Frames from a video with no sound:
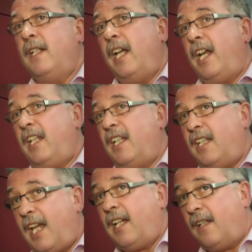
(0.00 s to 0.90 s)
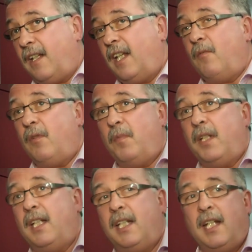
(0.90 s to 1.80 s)
And I think the second thing would
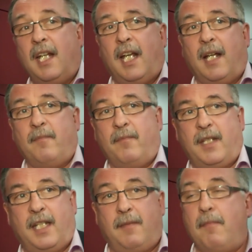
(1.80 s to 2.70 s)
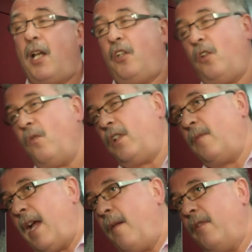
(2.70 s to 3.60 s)
be um, this much talked
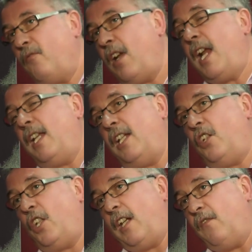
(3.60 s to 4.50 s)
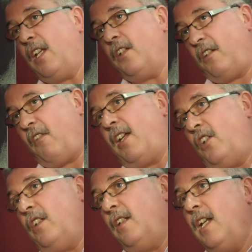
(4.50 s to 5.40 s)
about but rarely achieved
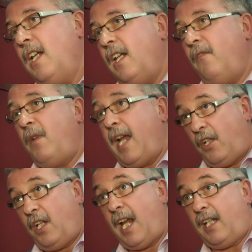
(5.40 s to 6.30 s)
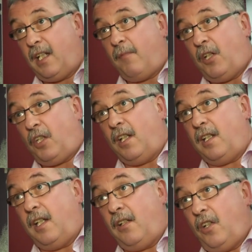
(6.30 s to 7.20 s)
integration. If we actually had
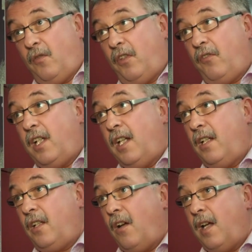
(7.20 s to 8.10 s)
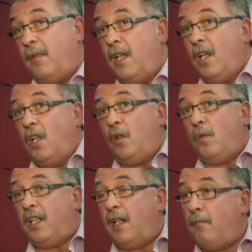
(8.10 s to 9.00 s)
commissioners in two or three years' time who
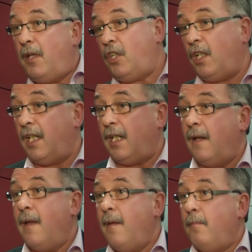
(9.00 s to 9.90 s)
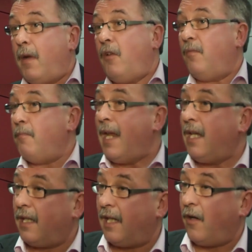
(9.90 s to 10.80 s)
were commissioning both
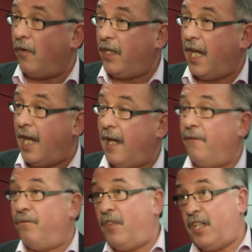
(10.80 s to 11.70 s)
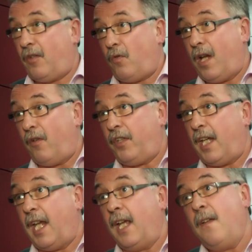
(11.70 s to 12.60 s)
mental health care and physical health
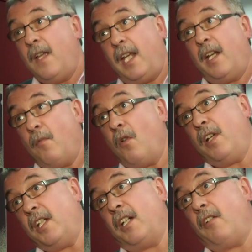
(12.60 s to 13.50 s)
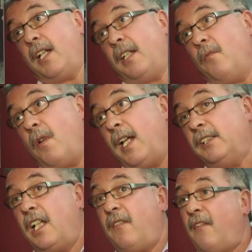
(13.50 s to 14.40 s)
care in a more integrated way.
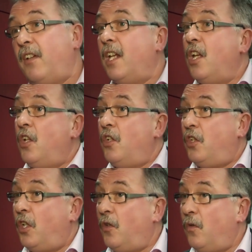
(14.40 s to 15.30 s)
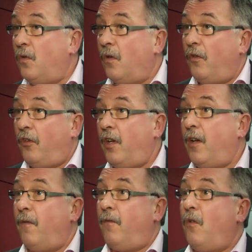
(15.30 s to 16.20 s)
Instead of having two or
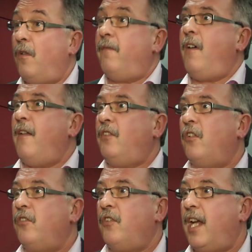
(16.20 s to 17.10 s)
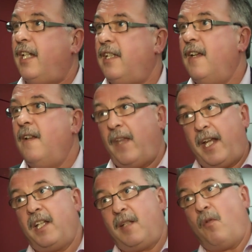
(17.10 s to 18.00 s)
three or four or five contracts, they
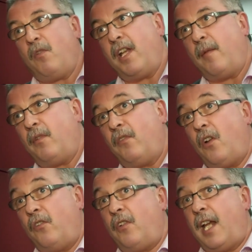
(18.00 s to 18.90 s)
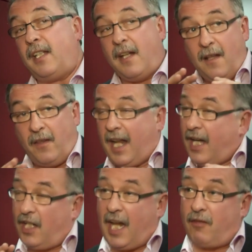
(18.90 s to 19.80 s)
had a smaller number of contracts that
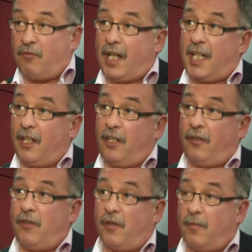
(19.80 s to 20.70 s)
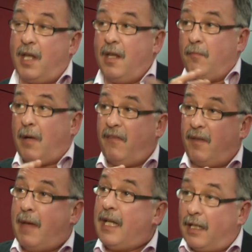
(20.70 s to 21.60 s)
actually had running through them both
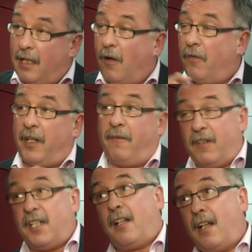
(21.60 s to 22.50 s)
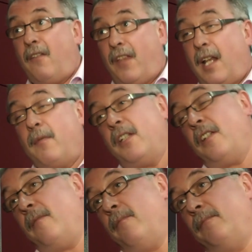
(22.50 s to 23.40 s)
a mental health and a physical health element
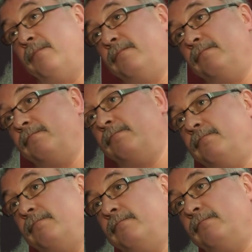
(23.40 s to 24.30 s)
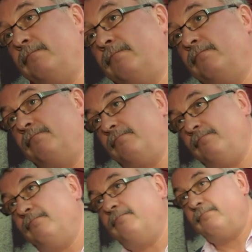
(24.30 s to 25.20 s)
to them. Steve,
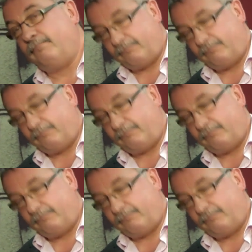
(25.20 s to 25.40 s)
thank you very